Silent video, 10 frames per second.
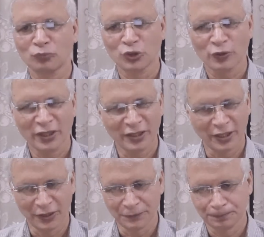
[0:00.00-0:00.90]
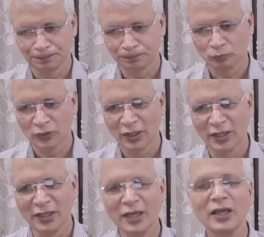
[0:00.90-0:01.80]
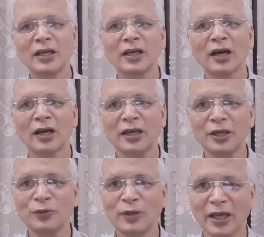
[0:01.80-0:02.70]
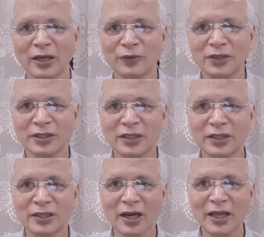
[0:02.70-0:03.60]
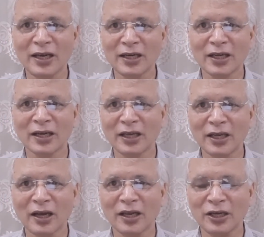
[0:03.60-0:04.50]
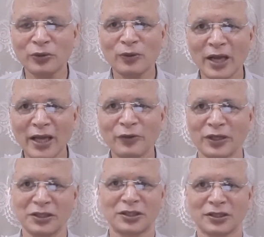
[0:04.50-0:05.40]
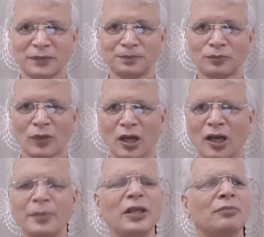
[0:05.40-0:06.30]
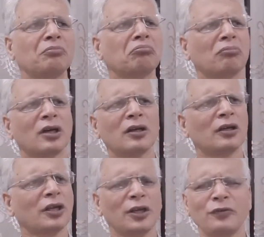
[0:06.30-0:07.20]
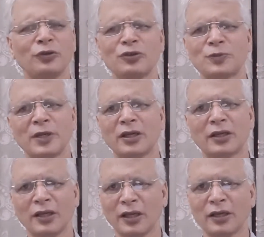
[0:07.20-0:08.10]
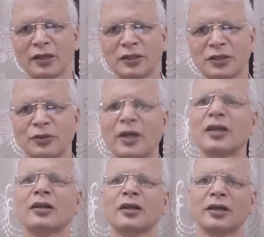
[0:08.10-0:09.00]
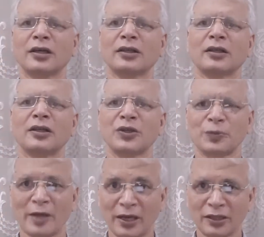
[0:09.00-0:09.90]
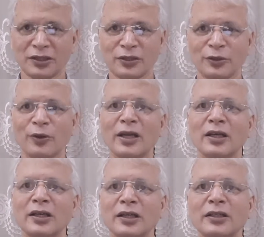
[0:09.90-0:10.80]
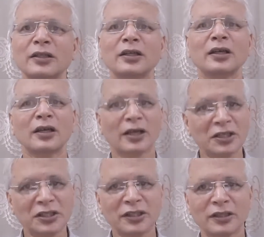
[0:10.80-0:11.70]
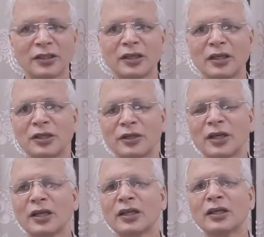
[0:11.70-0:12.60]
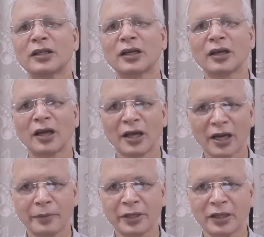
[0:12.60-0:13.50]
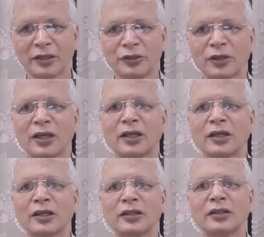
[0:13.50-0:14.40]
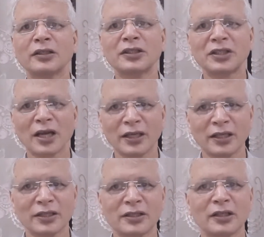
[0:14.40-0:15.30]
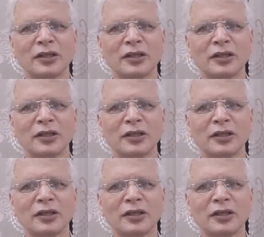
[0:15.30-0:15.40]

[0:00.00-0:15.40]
23. Learn a new language. Try learning a new language. I mean, if you speak English, you can learn Spanish, you can learn Russian, you can learn Arabic, you can learn Chinese,